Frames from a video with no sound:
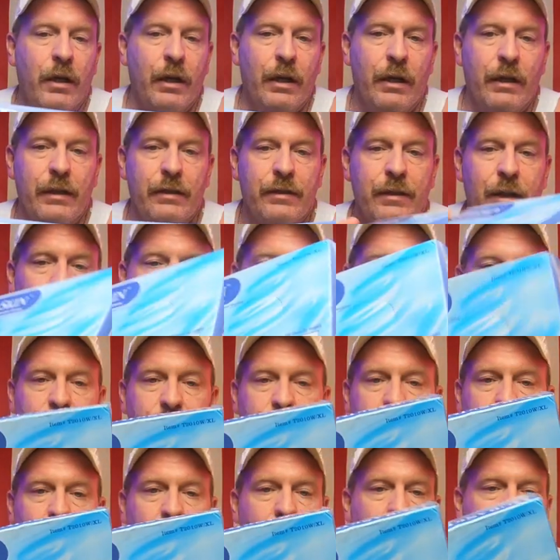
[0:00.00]
Any type
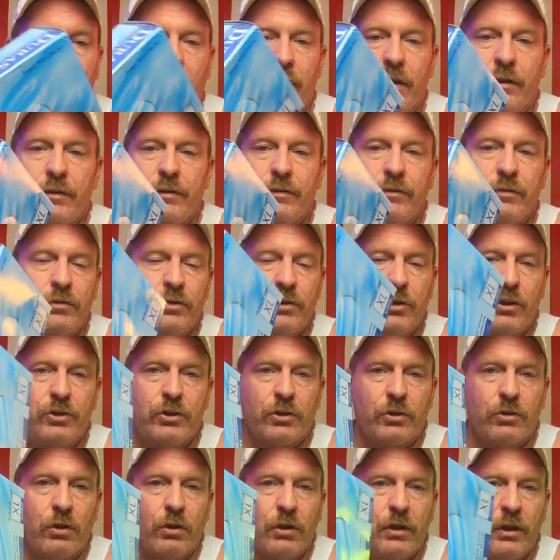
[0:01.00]
of uh,
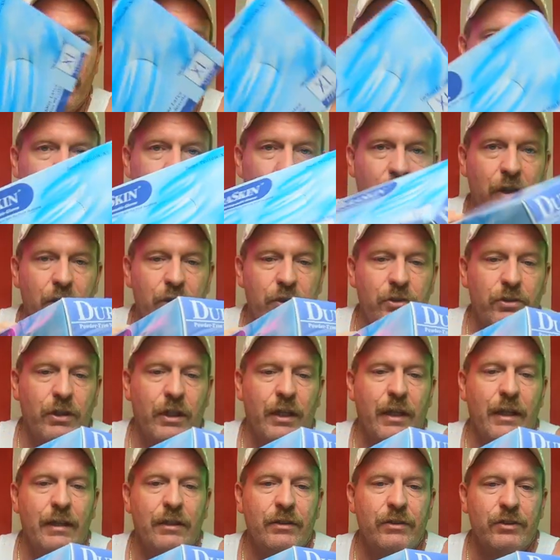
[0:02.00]
surgical gloves you can get your
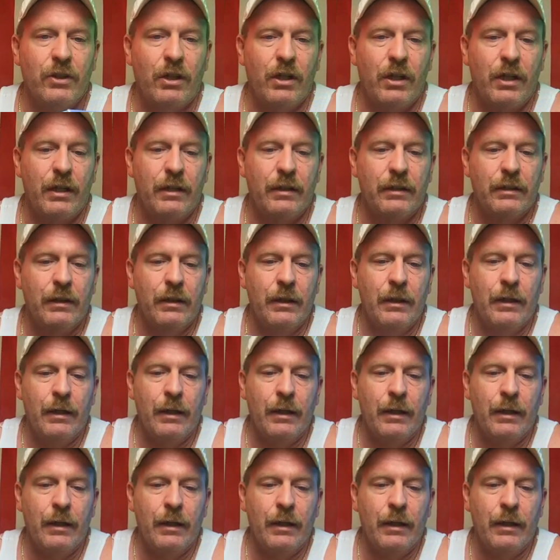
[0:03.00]
hands on.